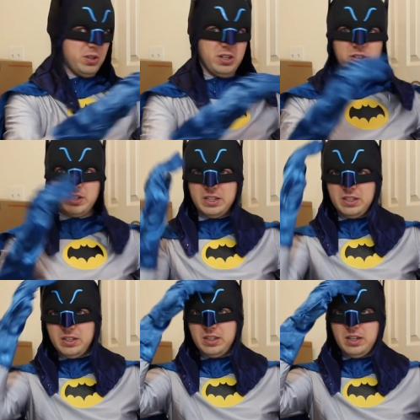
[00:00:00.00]
well,
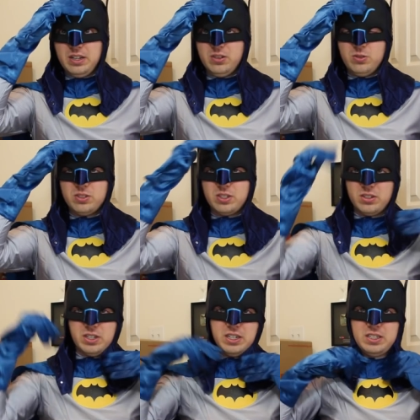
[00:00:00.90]
and uh, the eye holes
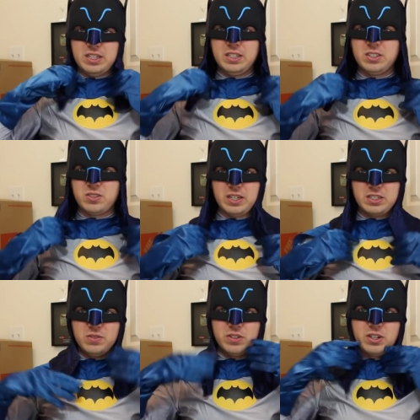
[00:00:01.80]
are nice, and it's
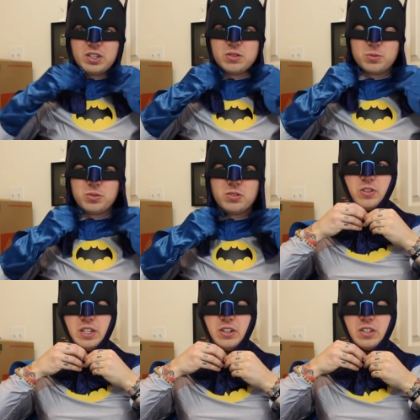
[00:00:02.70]
actually very comfortable.
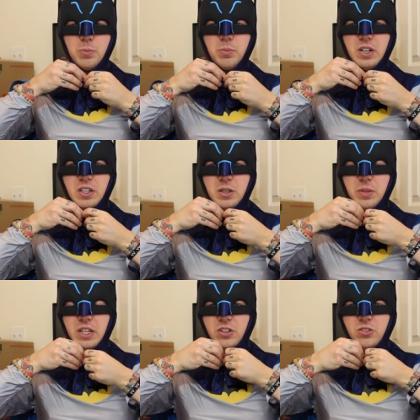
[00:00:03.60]
Right here at the bottom,
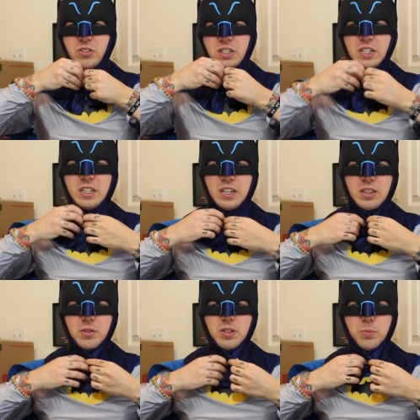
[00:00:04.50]
and you take
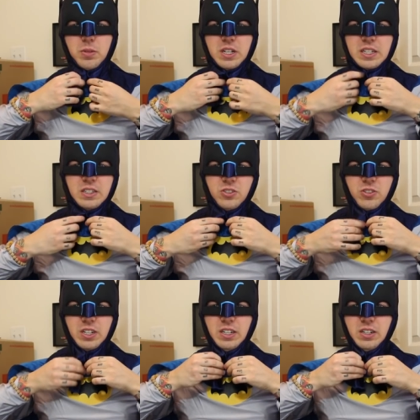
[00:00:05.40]
the little buttons
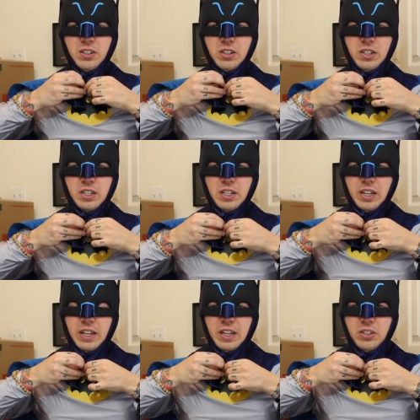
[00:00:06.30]
right here,
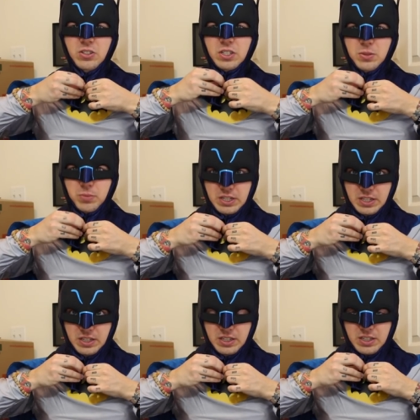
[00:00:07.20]
and you just
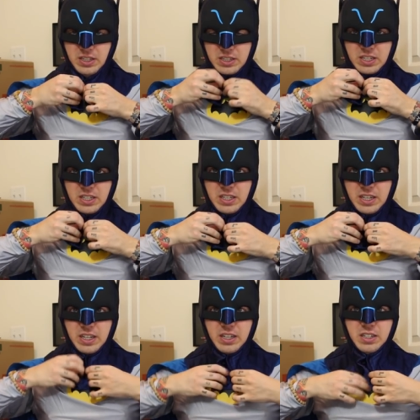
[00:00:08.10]
button it,
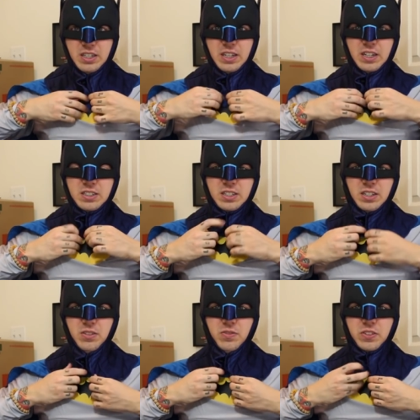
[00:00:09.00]
and it
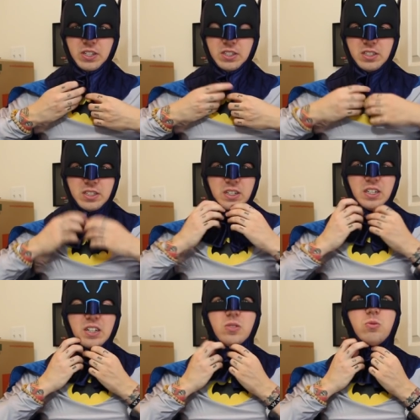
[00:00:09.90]
actually fits
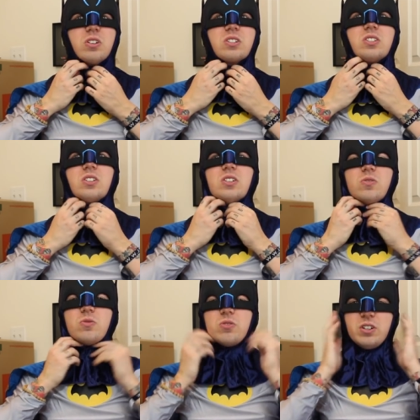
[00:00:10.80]
and works
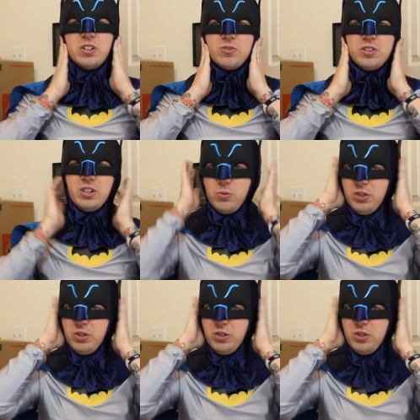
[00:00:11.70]
really, really